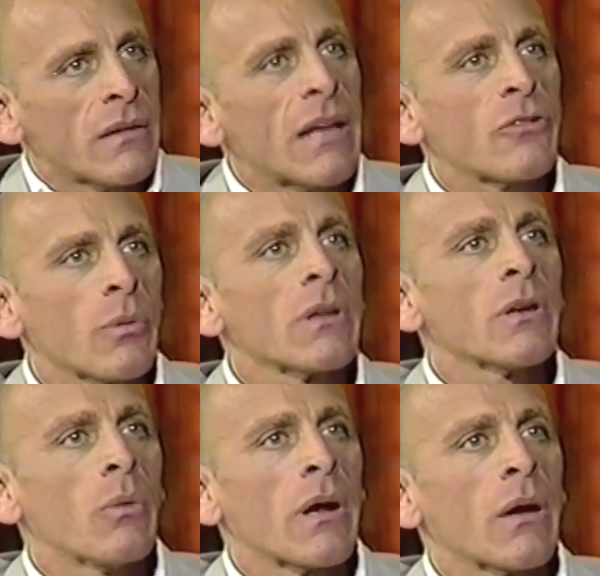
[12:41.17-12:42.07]
That's
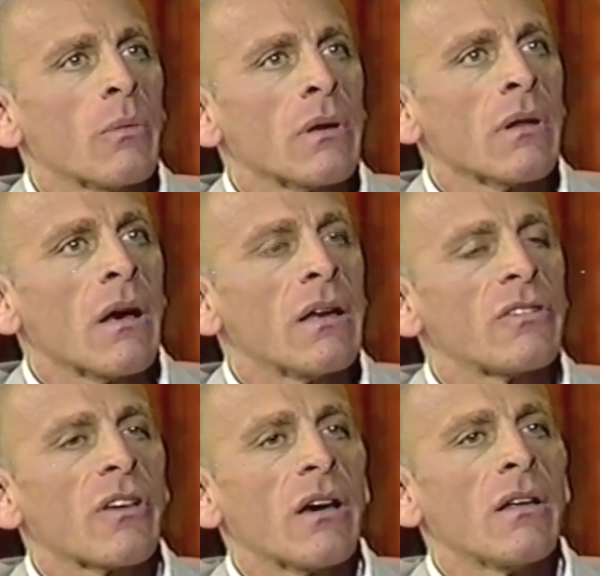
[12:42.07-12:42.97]
really what I
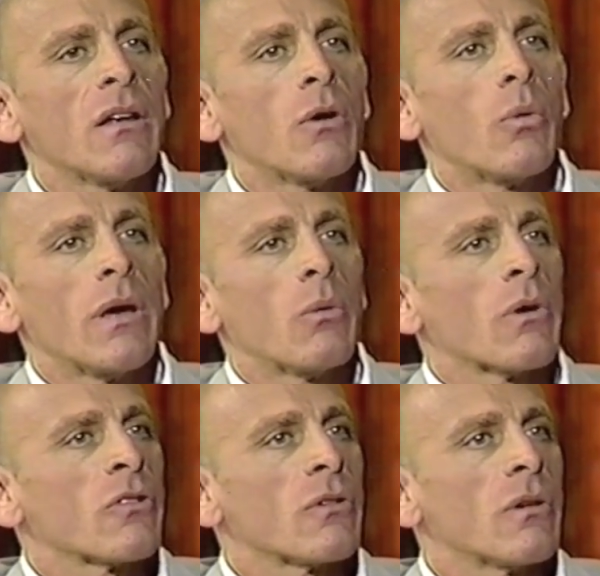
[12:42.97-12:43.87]
realized. It
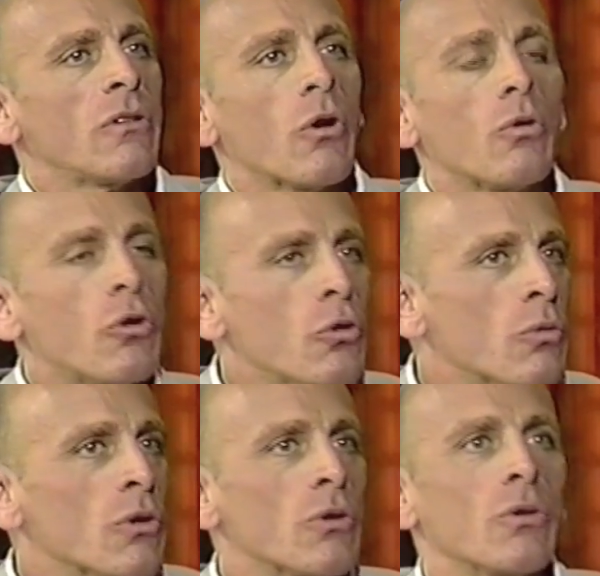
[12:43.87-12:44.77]
wasn't no
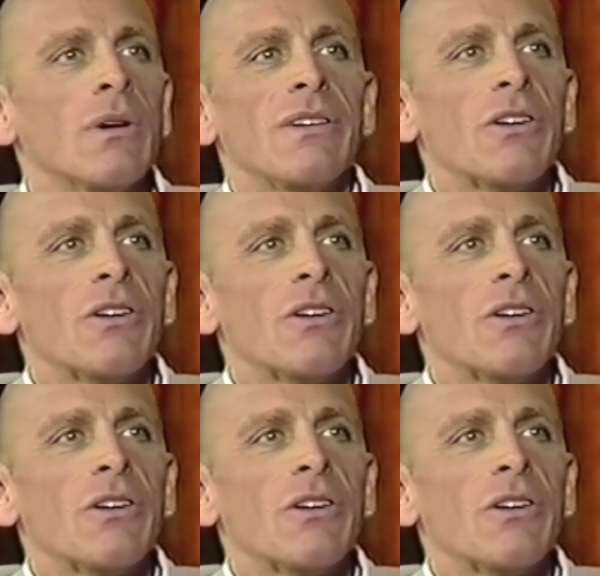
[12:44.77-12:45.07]
guru,